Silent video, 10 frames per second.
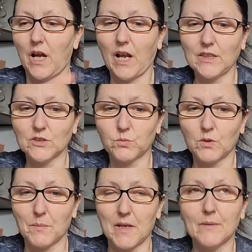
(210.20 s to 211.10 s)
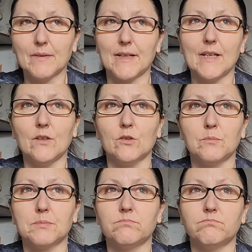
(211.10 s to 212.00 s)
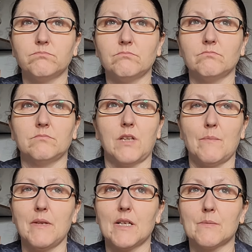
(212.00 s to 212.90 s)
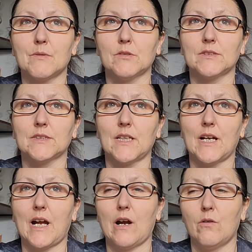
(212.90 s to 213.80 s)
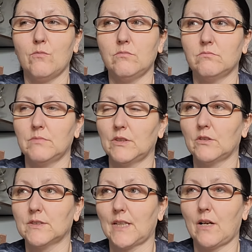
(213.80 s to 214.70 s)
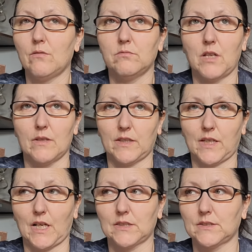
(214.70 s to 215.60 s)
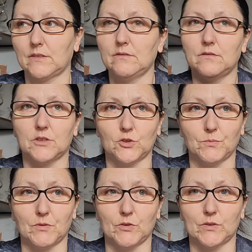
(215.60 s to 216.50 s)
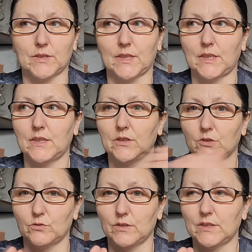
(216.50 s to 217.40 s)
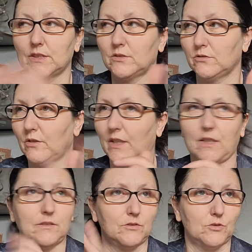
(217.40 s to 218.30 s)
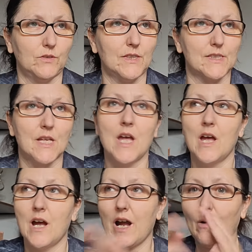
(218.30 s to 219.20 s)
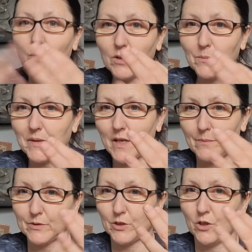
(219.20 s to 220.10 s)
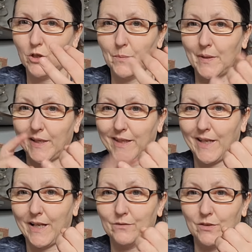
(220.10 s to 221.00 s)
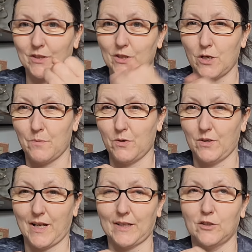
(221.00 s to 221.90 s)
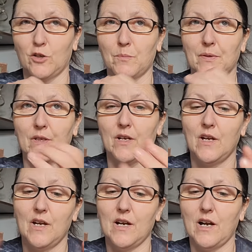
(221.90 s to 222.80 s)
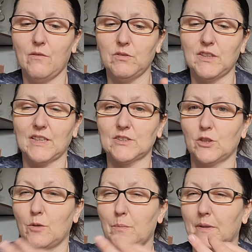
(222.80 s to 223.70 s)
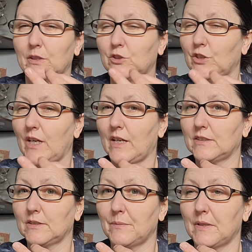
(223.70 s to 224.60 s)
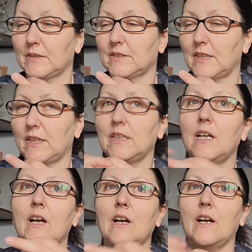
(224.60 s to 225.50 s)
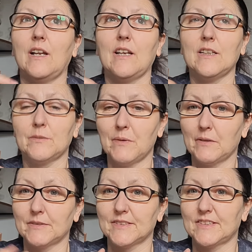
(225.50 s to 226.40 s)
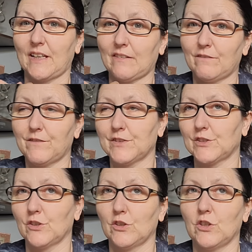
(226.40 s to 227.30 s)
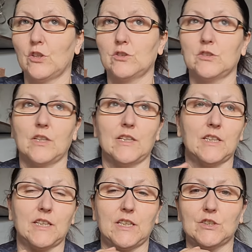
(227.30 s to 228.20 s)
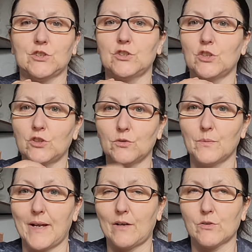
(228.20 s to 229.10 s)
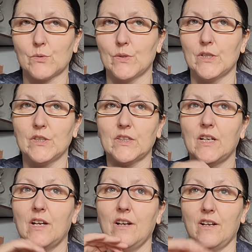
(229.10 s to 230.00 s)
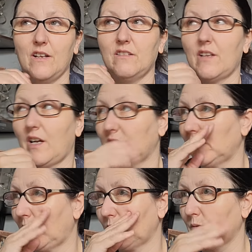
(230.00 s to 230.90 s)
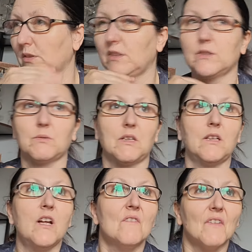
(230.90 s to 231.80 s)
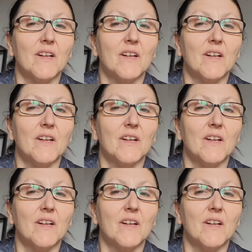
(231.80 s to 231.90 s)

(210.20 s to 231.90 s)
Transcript: I just want to be able to get up, let me animals out, my dogs out, let the cats in, do my routine, do this, do that, and do this. I want to be able to open a can with a normal can opener. I would like to open a jar to make tea. I'd like to be able to stand for so long in the kitchen to do my housework and housework as well.